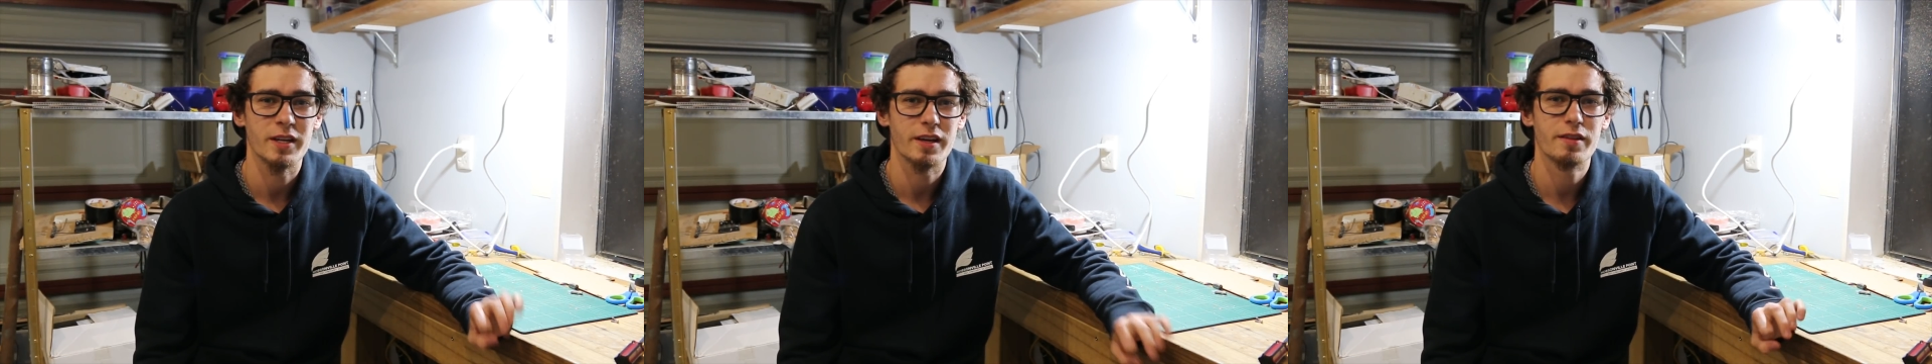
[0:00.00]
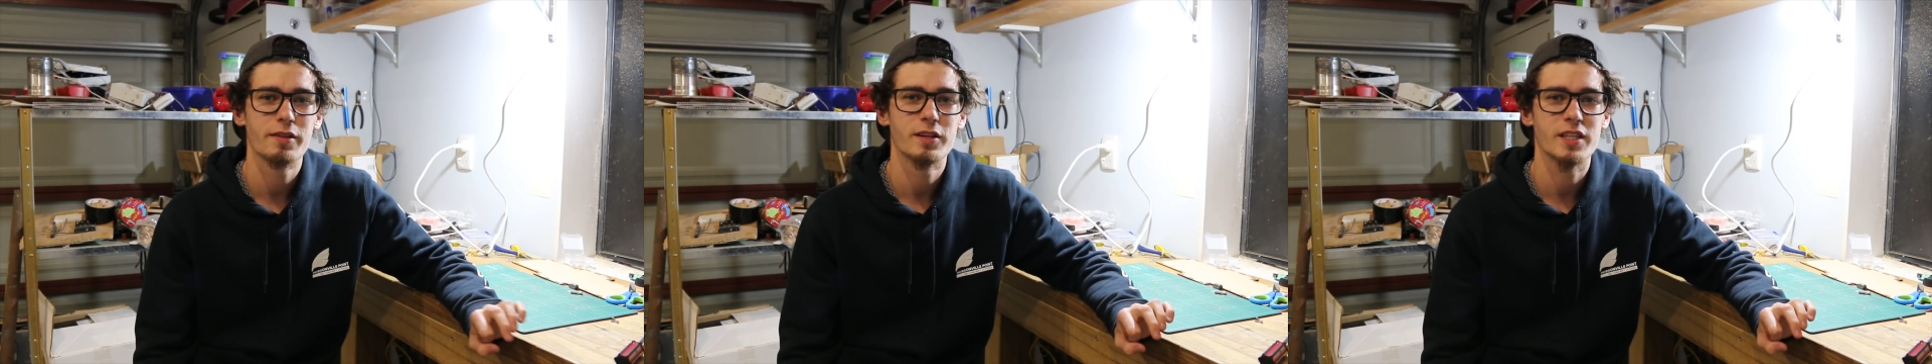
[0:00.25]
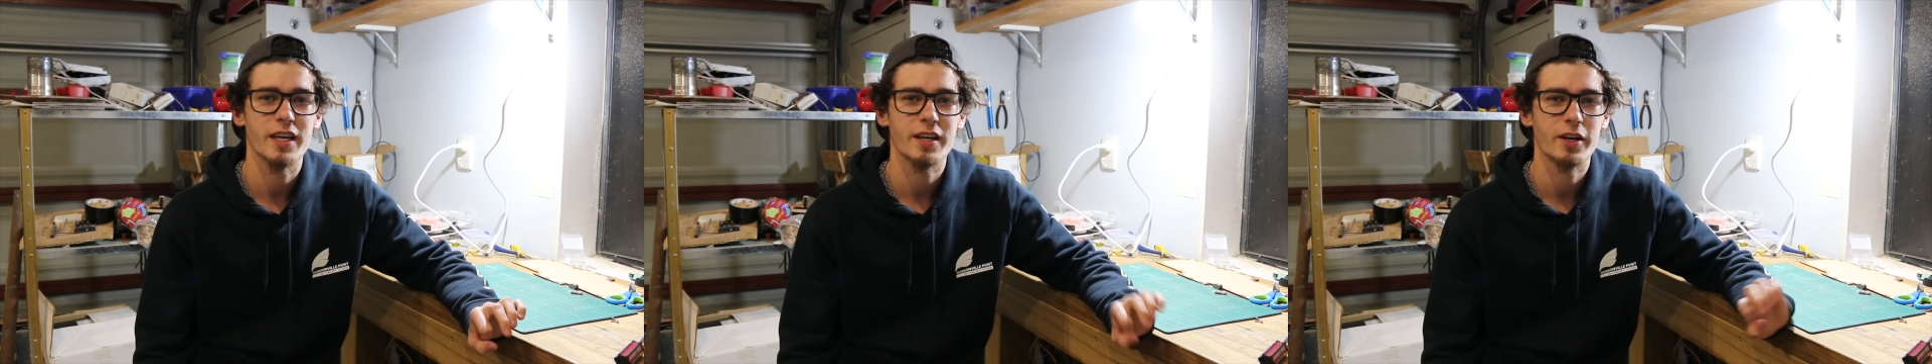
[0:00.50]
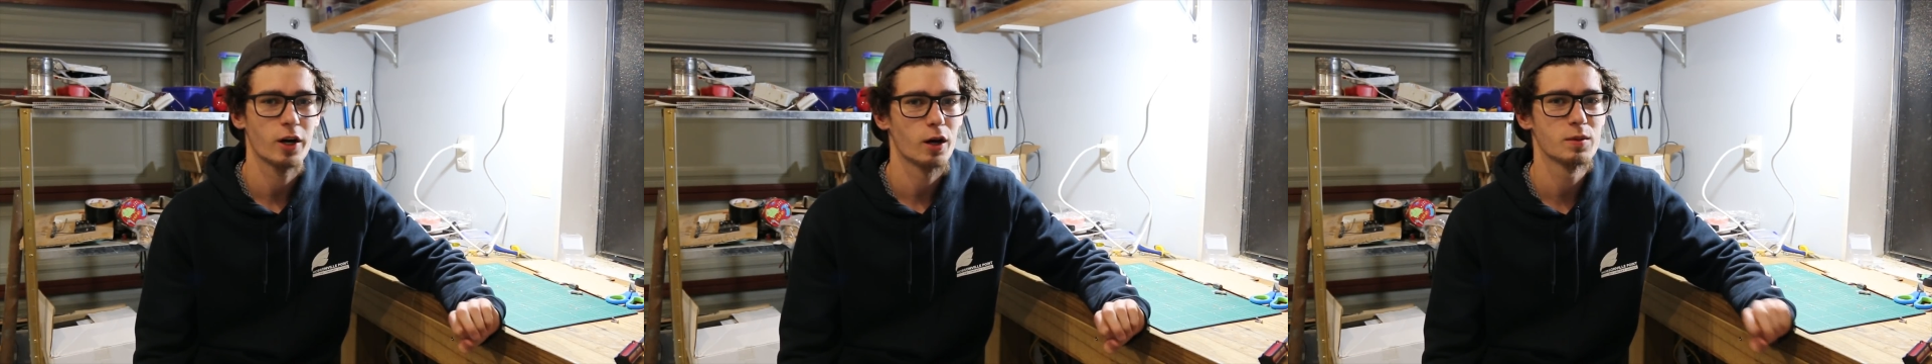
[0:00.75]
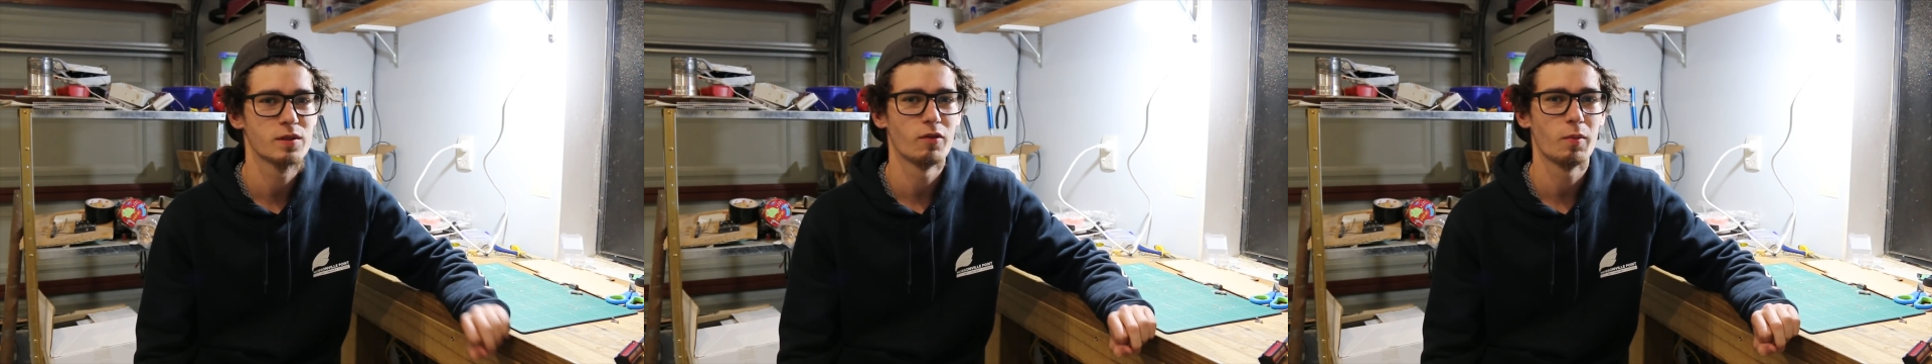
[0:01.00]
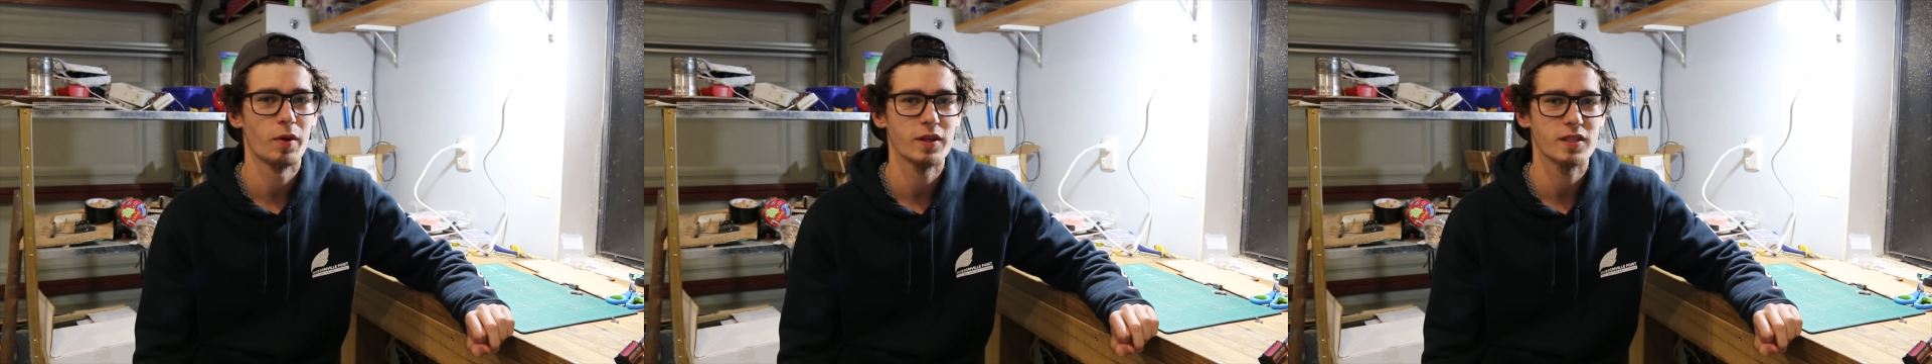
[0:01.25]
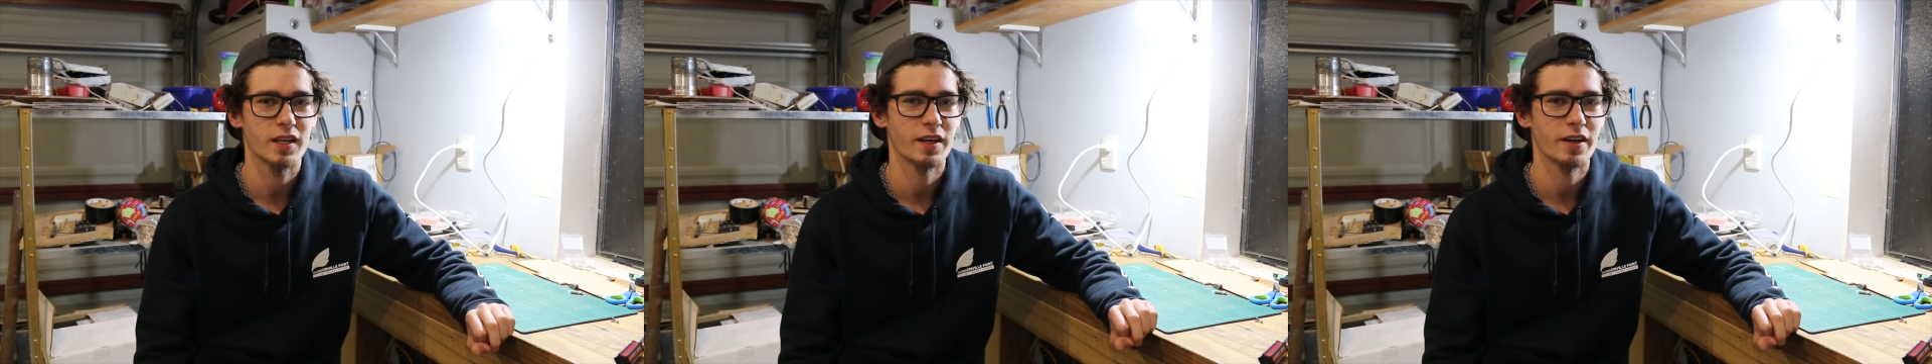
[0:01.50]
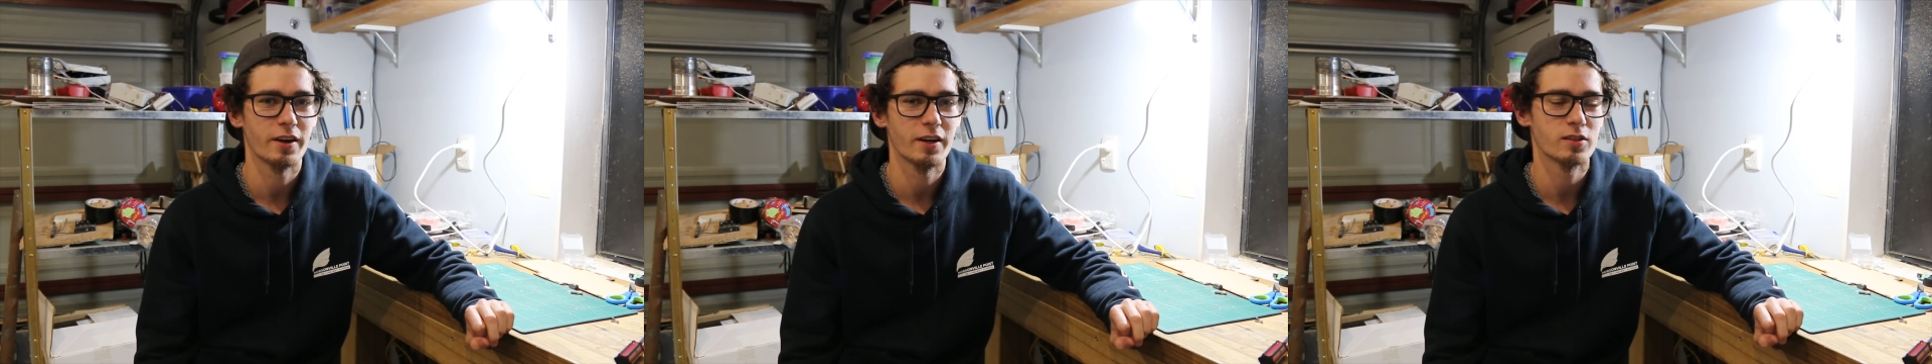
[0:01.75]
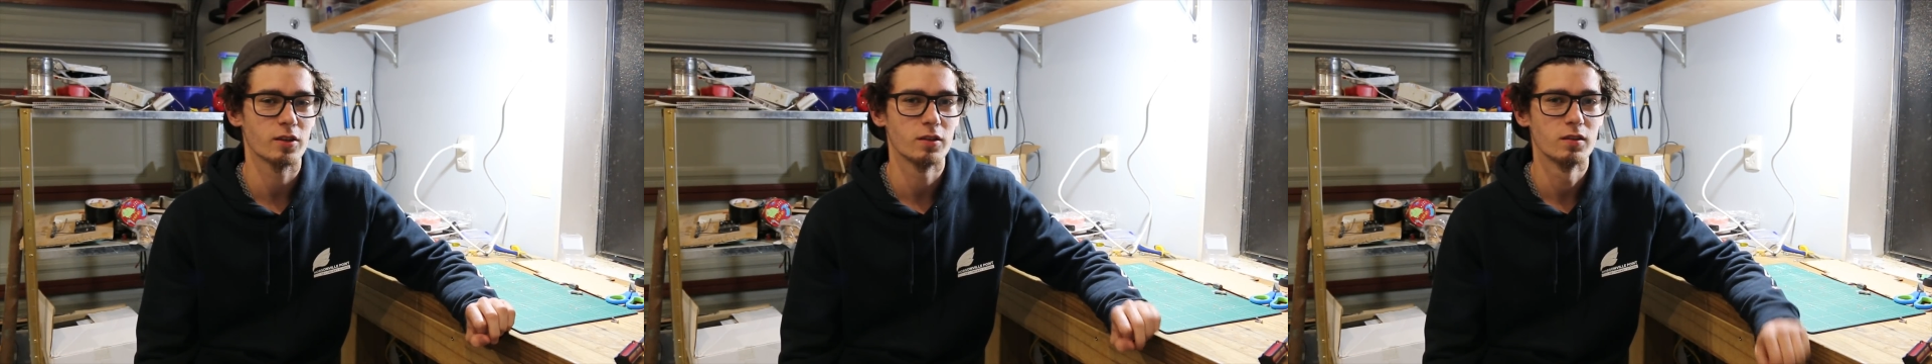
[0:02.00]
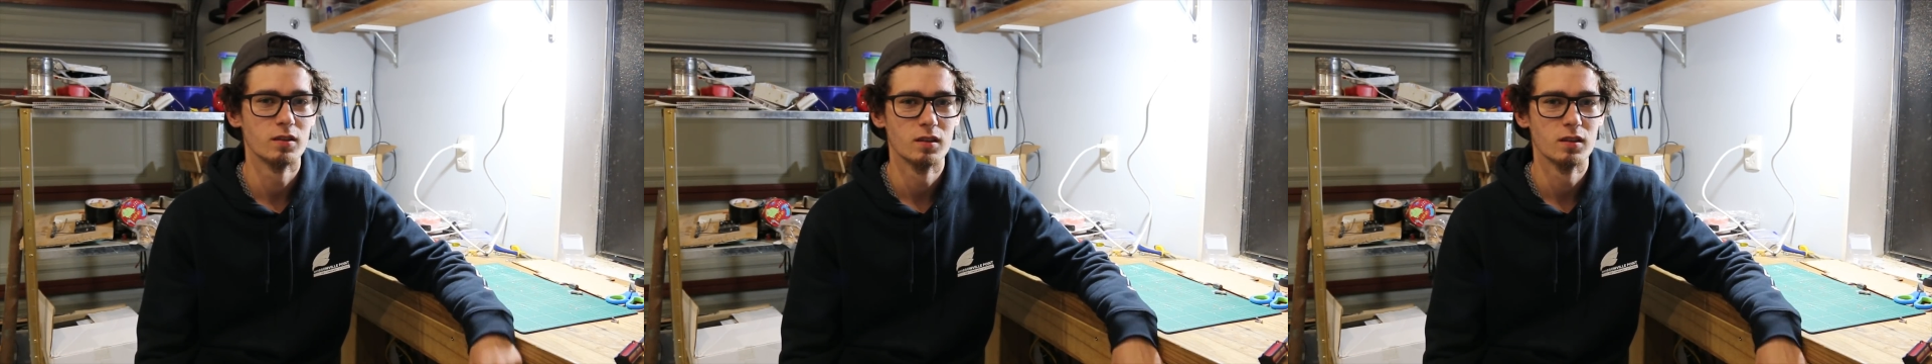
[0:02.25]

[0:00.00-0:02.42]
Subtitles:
Year 13 at Hobsonville Point Secondary School.